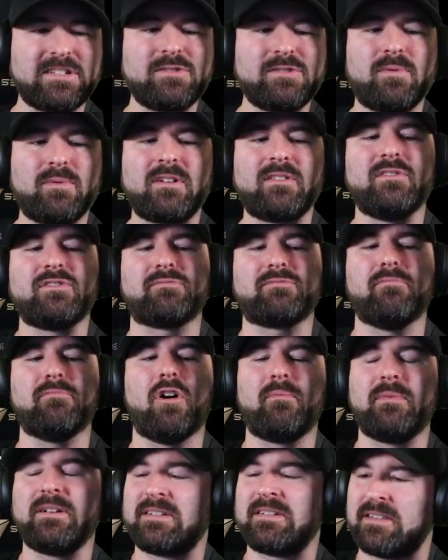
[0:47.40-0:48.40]
is one of those
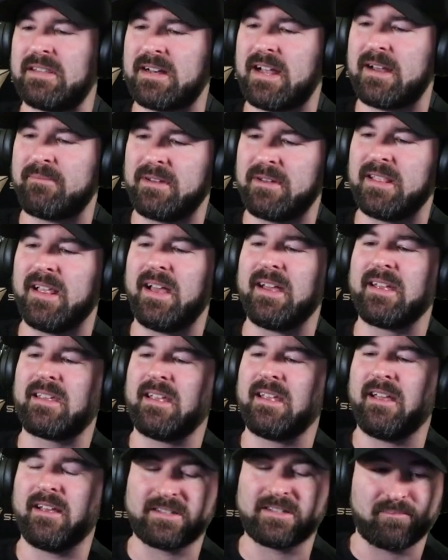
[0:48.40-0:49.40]
moments that I'd be like,
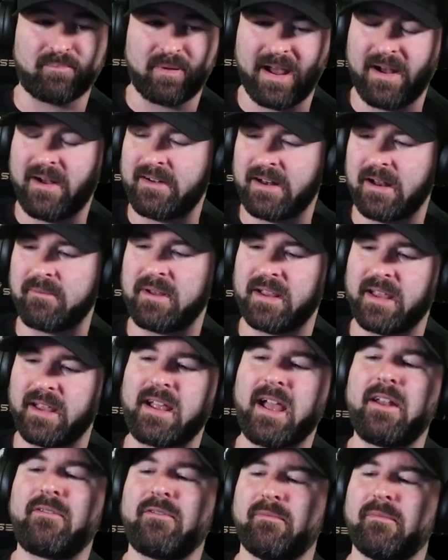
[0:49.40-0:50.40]
as a parent,
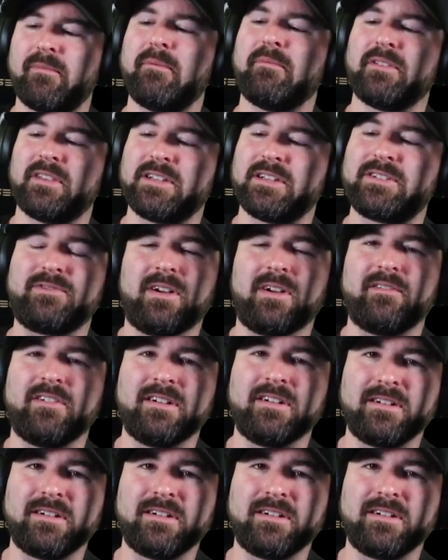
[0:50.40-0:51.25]
I'd remember this forever.